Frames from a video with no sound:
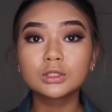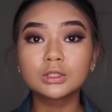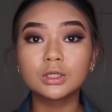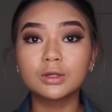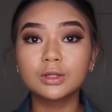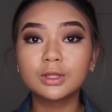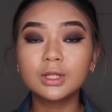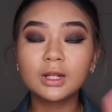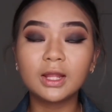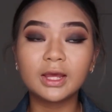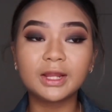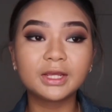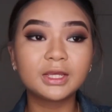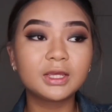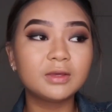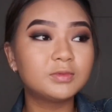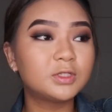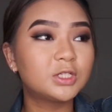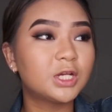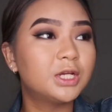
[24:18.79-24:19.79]
Sorry the lighting
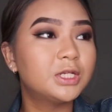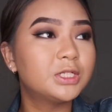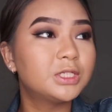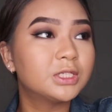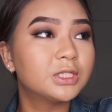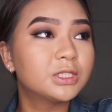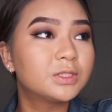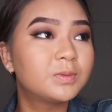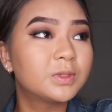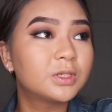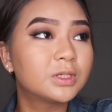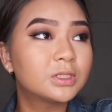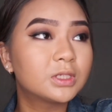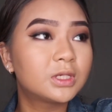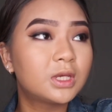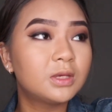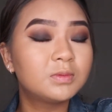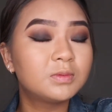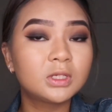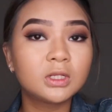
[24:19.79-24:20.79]
keeps changing, it's because
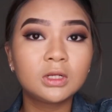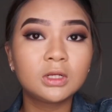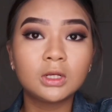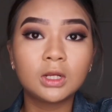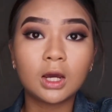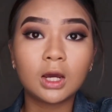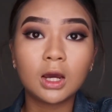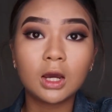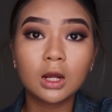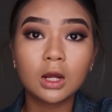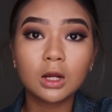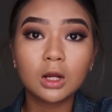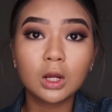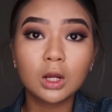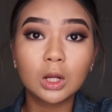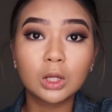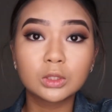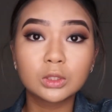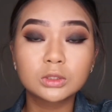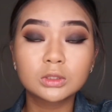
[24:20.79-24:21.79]
it keeps getting dark.
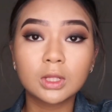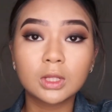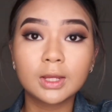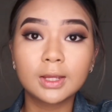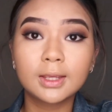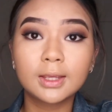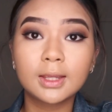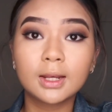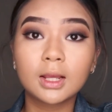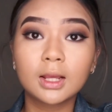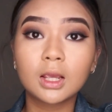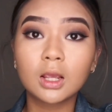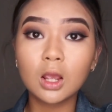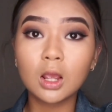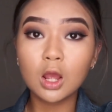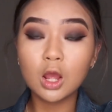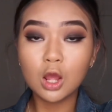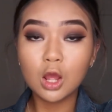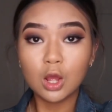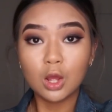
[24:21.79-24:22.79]
It's like getting
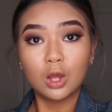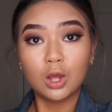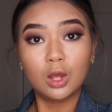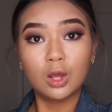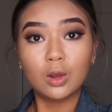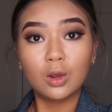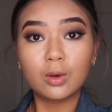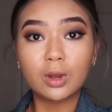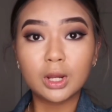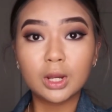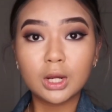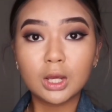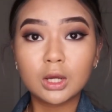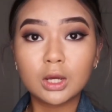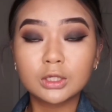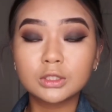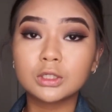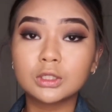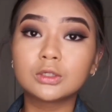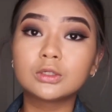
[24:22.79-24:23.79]
quite
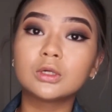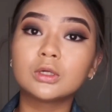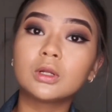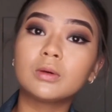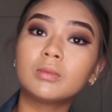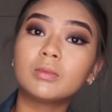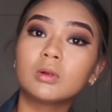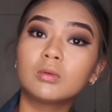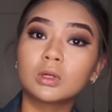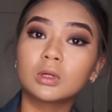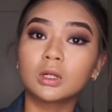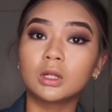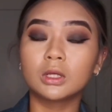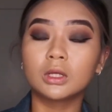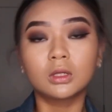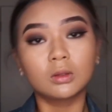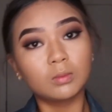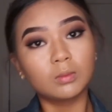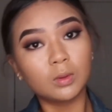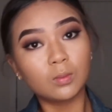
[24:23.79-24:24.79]
dark, so I turn up my ring light
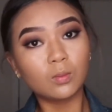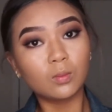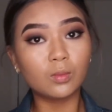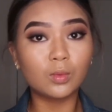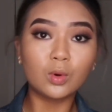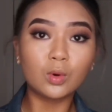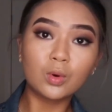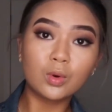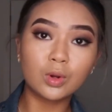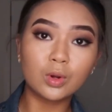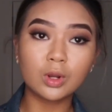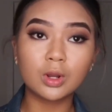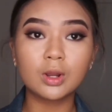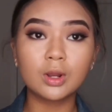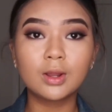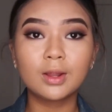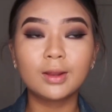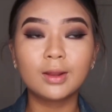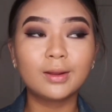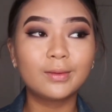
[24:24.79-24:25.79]
a bit more.
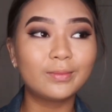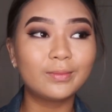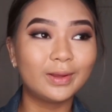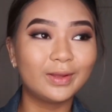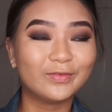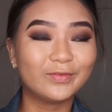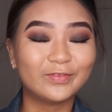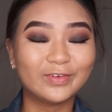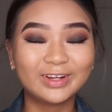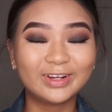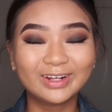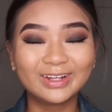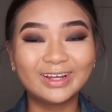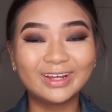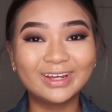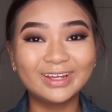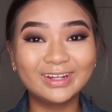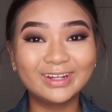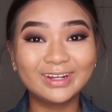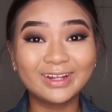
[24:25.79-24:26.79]
My ring
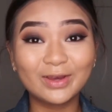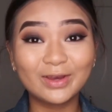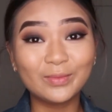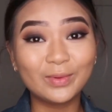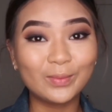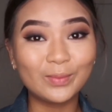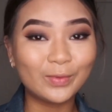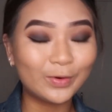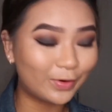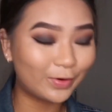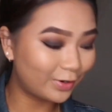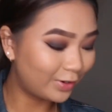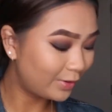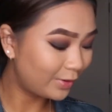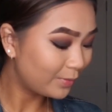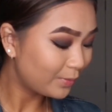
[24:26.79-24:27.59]
light a bit more.